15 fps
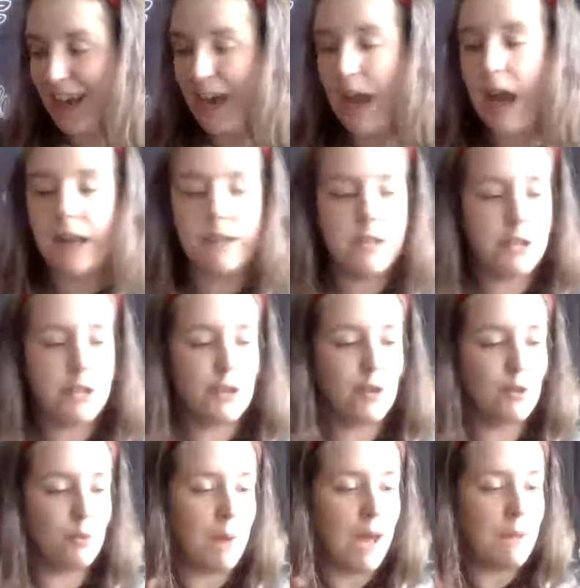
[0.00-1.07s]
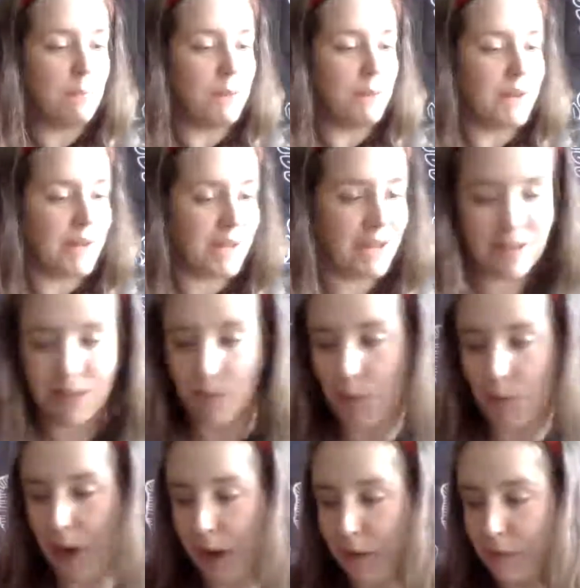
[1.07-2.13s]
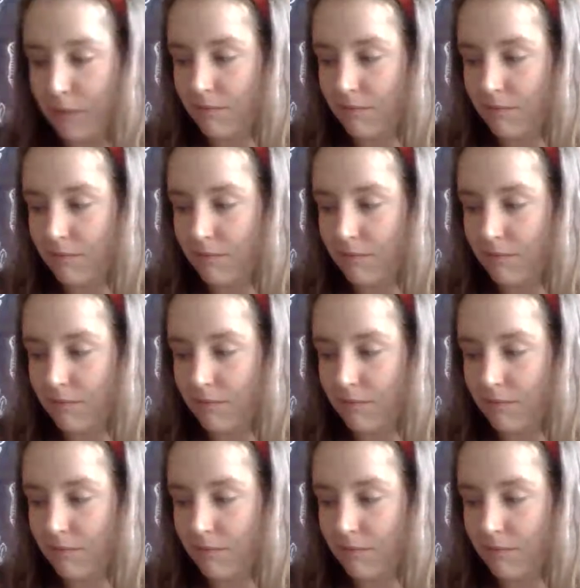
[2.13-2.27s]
and do my bidding as well.